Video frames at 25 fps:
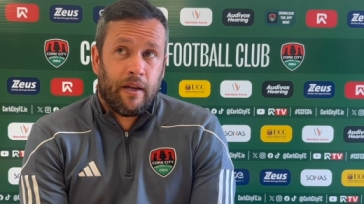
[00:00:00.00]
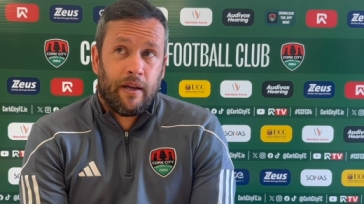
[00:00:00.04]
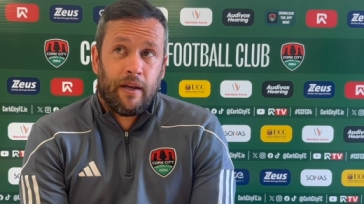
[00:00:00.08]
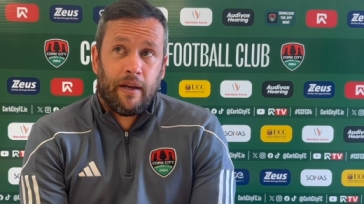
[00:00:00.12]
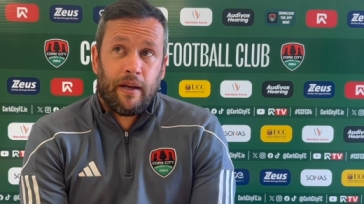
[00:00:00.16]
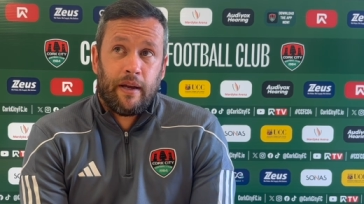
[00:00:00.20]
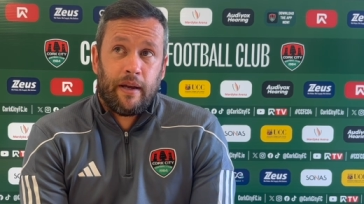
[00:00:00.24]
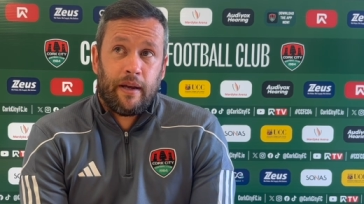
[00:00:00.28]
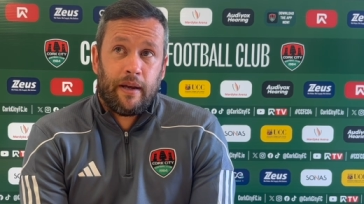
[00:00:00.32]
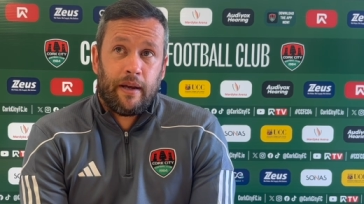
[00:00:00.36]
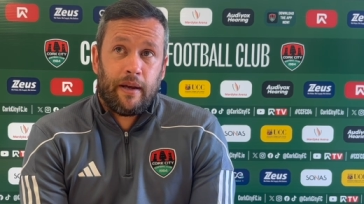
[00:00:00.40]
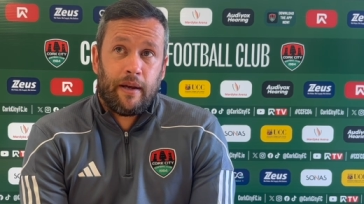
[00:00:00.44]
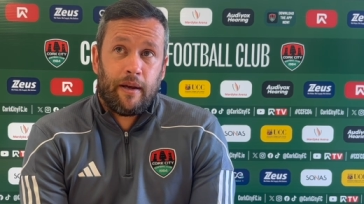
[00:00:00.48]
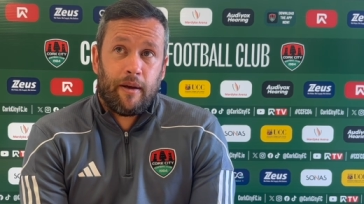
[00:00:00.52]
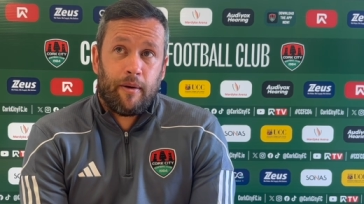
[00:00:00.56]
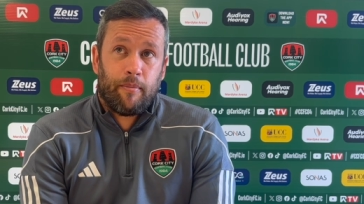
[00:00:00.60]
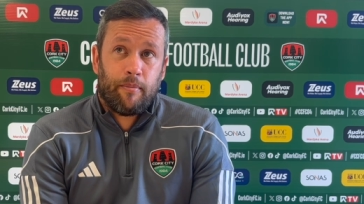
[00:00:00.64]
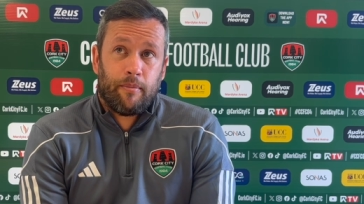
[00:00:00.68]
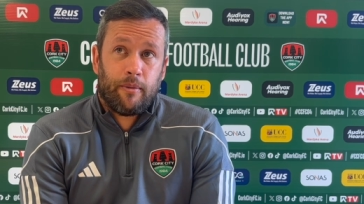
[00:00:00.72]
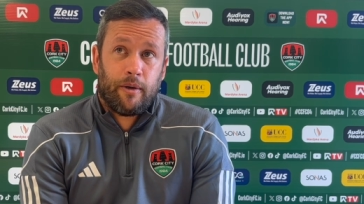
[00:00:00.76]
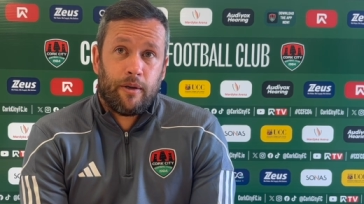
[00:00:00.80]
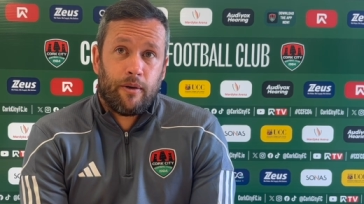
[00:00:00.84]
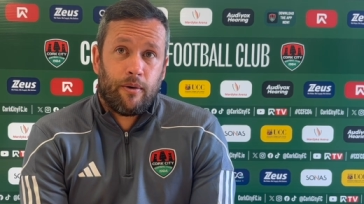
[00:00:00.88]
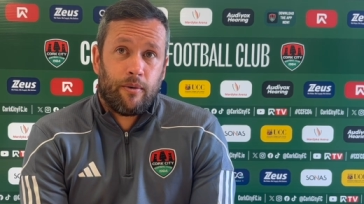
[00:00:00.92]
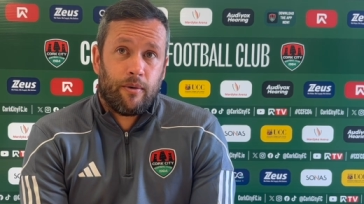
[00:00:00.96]

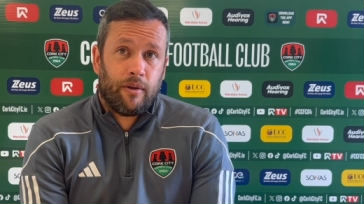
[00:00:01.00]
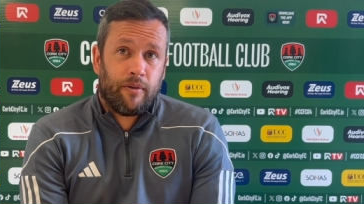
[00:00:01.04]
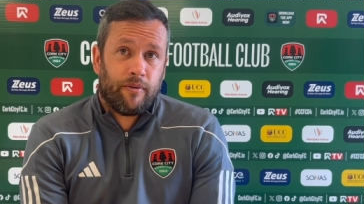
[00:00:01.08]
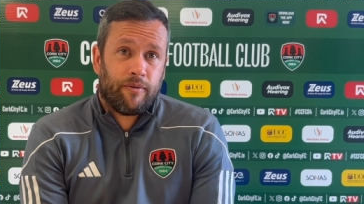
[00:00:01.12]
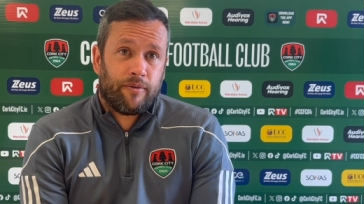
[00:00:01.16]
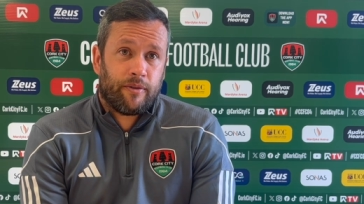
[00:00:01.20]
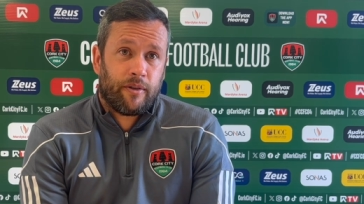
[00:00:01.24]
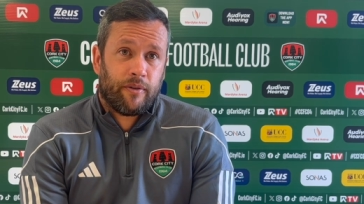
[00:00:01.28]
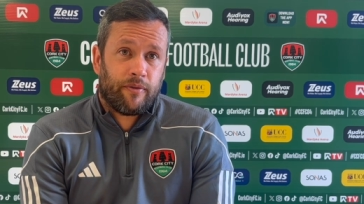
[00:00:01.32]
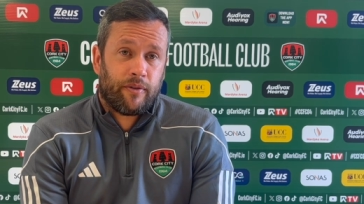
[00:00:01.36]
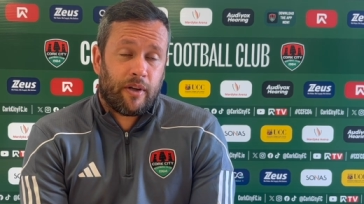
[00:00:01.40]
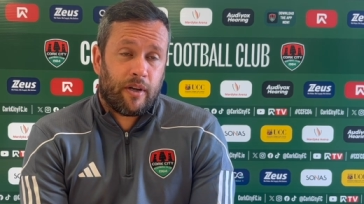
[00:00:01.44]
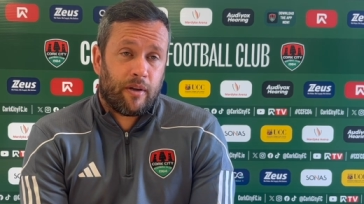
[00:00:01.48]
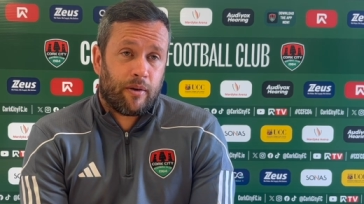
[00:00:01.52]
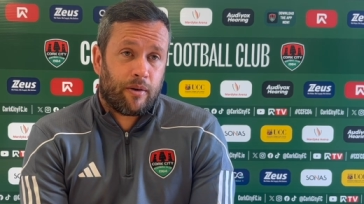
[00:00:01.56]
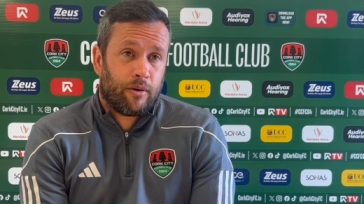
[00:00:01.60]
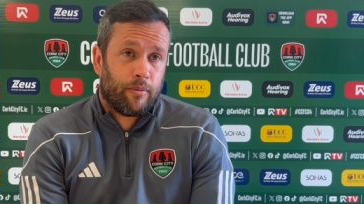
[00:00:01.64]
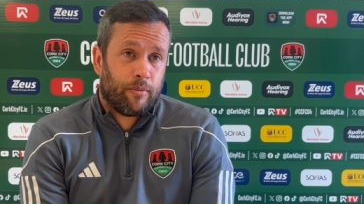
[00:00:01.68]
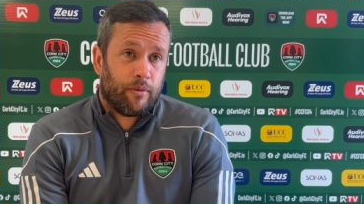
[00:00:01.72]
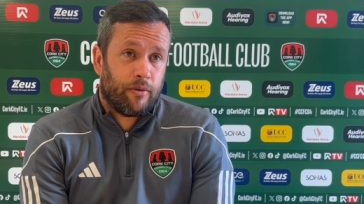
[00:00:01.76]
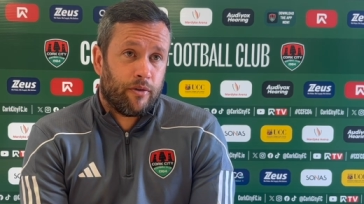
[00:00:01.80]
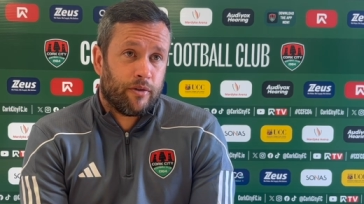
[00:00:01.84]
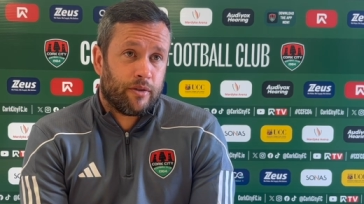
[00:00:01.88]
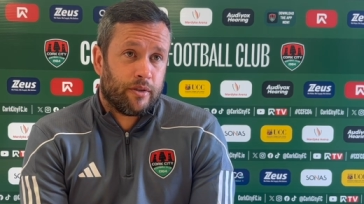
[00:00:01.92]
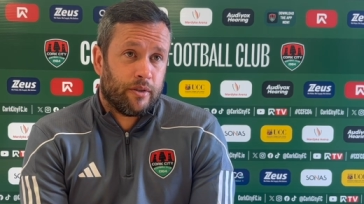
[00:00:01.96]
and I know they've had a
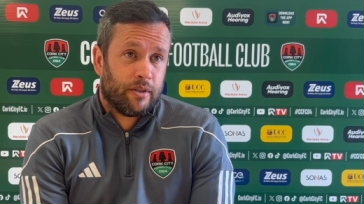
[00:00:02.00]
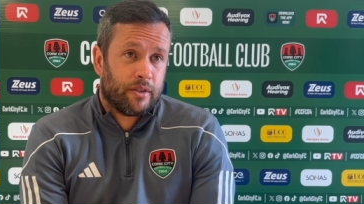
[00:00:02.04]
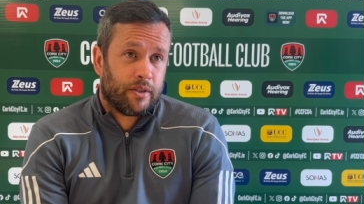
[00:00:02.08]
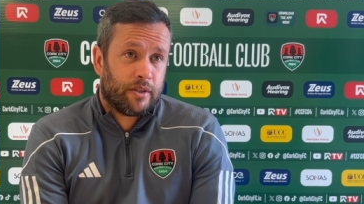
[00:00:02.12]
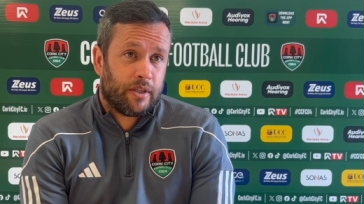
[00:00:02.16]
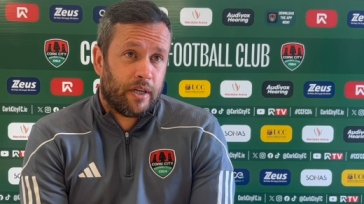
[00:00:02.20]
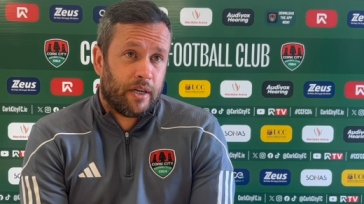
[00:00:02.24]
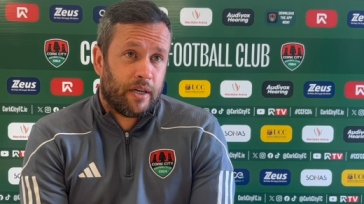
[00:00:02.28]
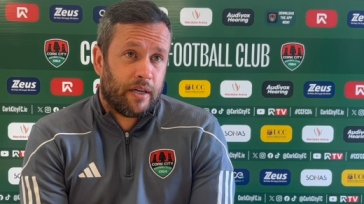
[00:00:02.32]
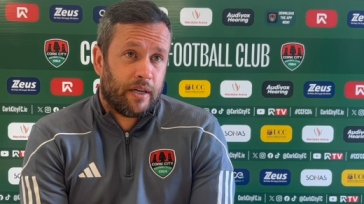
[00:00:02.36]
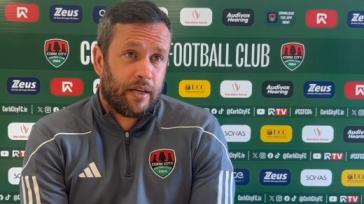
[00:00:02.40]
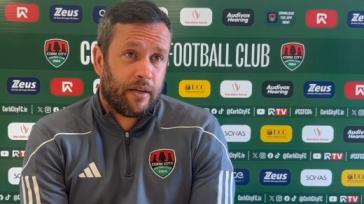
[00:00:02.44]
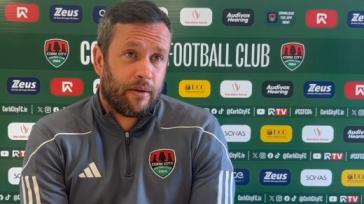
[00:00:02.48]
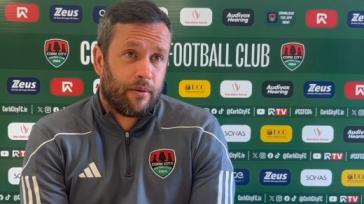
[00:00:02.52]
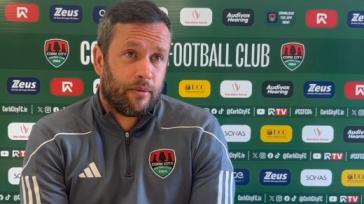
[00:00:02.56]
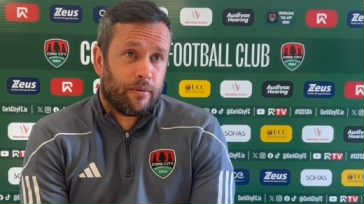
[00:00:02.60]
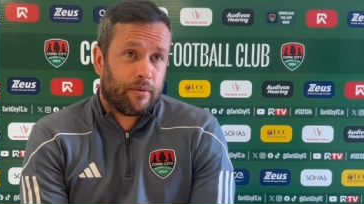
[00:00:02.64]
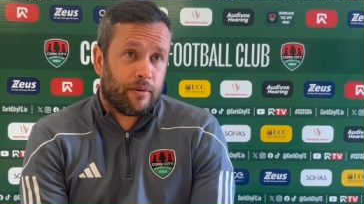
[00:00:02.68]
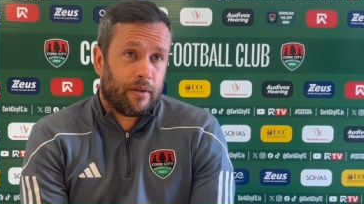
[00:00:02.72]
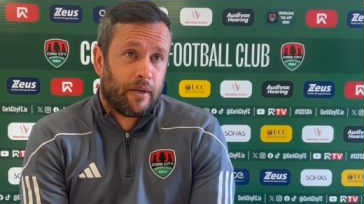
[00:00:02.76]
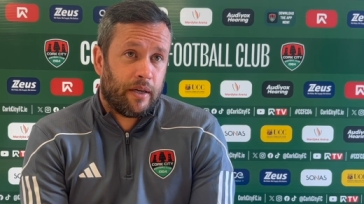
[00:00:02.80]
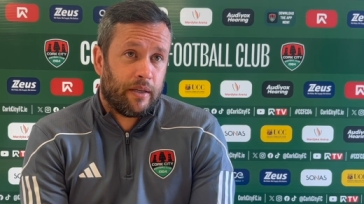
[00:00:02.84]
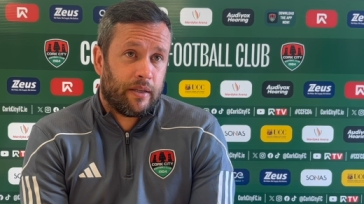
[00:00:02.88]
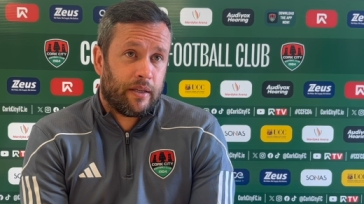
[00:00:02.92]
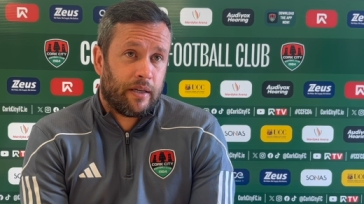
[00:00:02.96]
couple of results there now
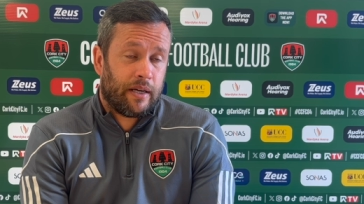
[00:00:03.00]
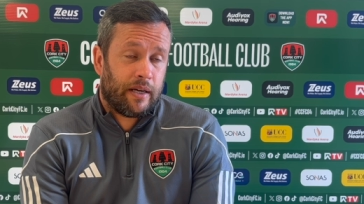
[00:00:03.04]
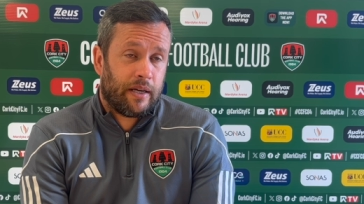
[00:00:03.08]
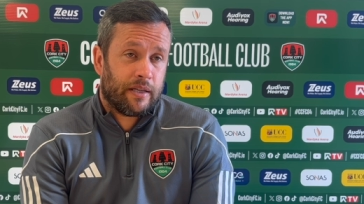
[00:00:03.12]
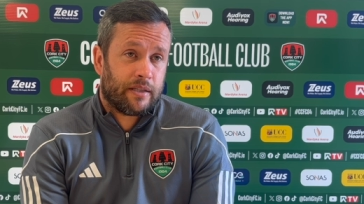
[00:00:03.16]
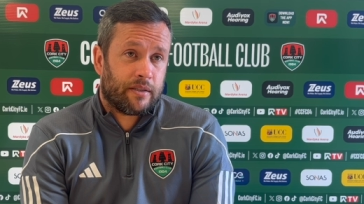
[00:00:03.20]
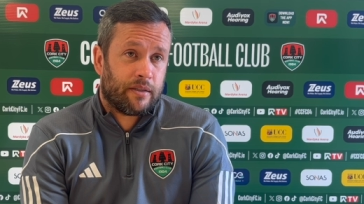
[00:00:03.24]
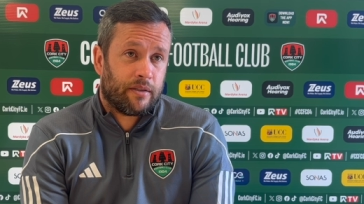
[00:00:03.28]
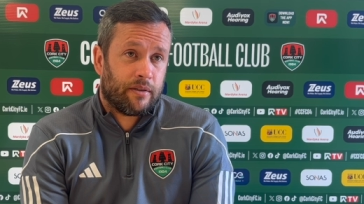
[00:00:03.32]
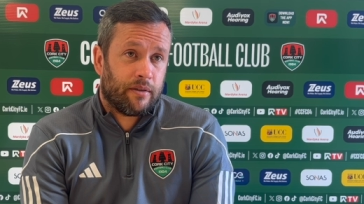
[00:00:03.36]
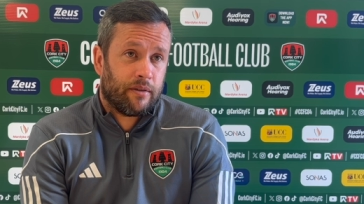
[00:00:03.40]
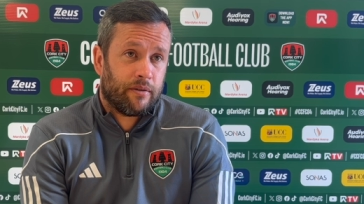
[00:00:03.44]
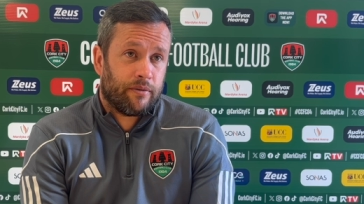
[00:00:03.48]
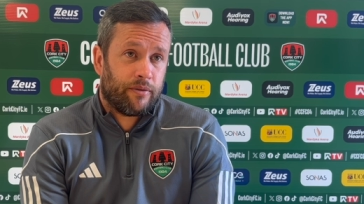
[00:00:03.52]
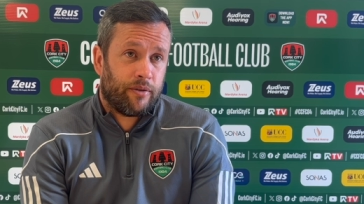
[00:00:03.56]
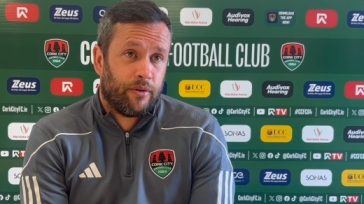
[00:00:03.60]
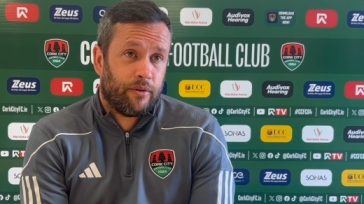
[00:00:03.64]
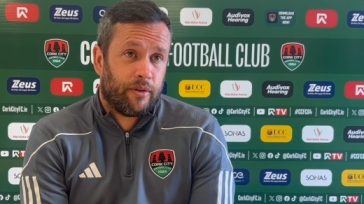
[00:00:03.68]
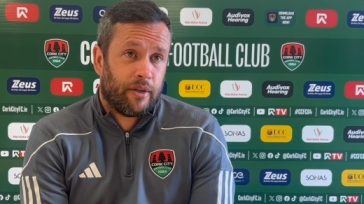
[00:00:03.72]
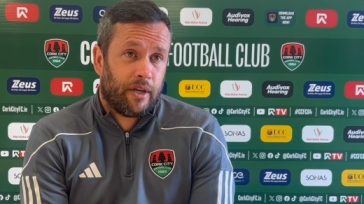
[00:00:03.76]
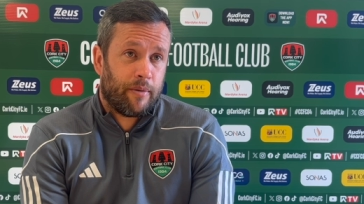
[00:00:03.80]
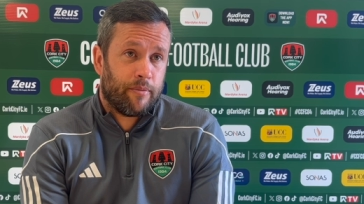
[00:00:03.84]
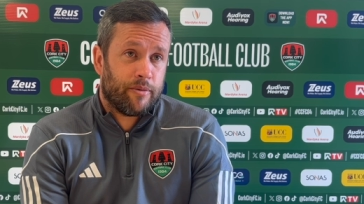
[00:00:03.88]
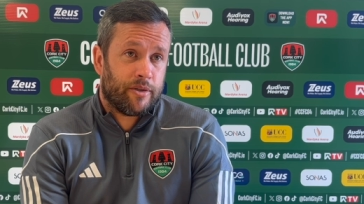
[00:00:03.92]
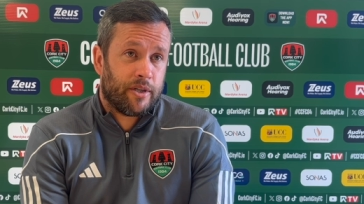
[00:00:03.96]
the last few
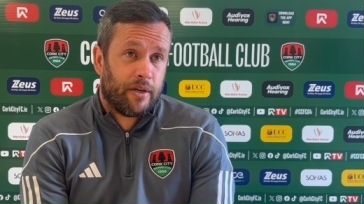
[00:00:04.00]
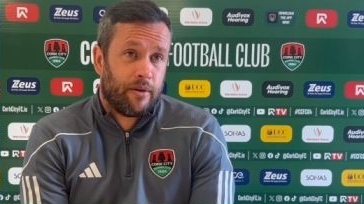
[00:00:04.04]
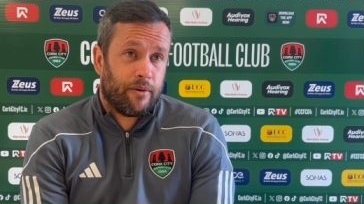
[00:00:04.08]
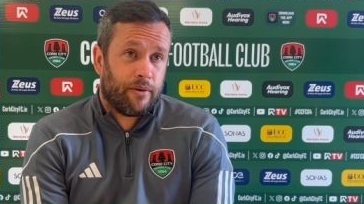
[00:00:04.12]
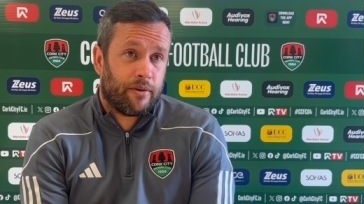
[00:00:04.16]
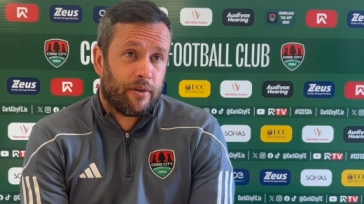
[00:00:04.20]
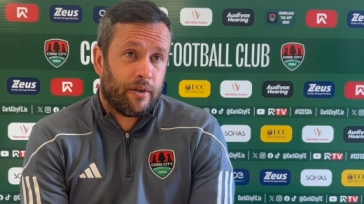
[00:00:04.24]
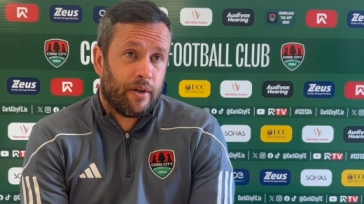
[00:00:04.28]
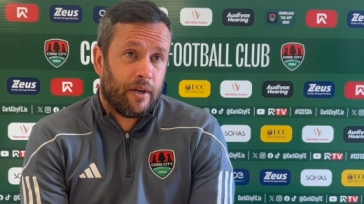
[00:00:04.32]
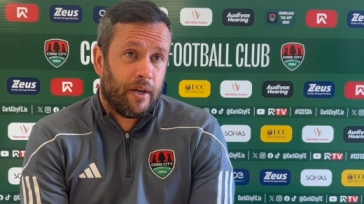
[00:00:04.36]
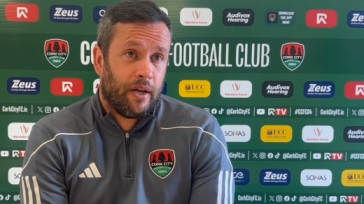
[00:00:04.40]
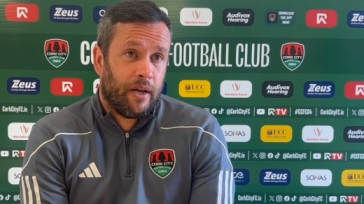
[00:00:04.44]
times out.